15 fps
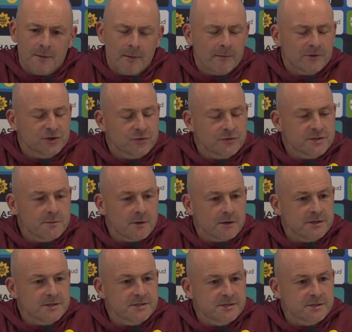I'm not sure, to
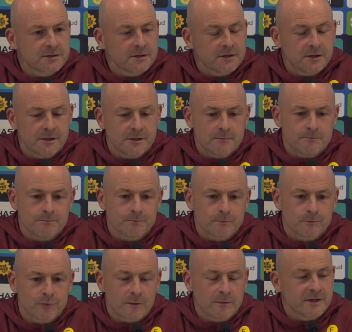be honest.
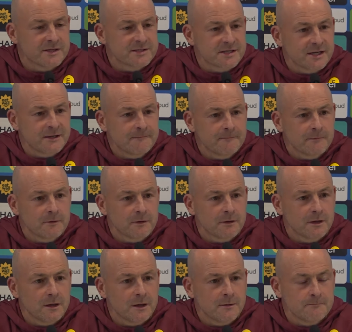Probably the same.
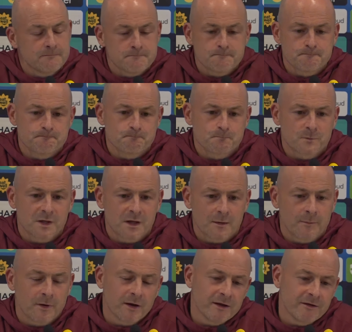
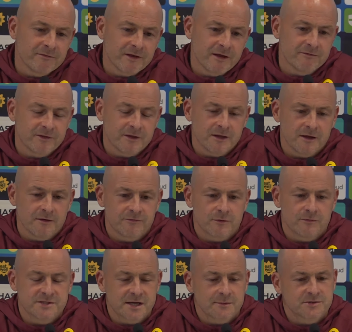But if
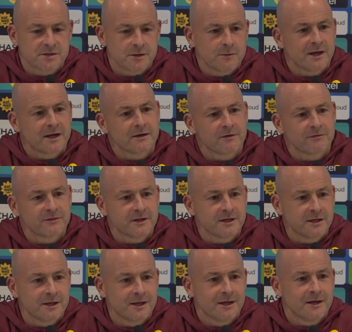the reception that we had off
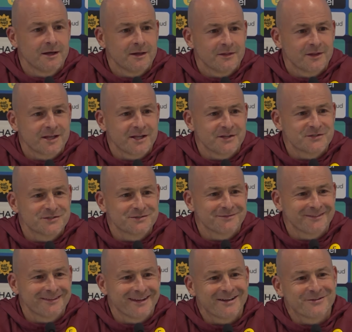the
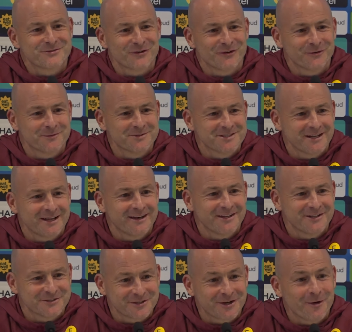kids outside was
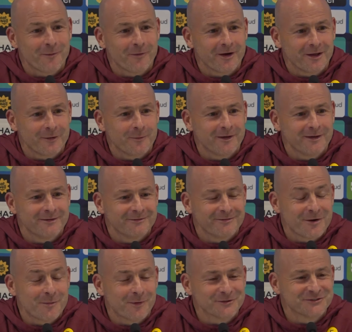anything to go by, it'll be
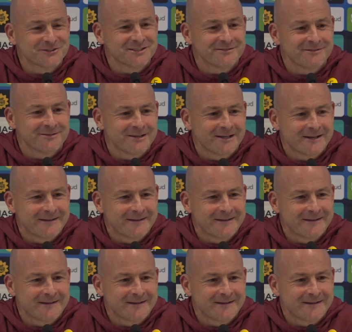very positive.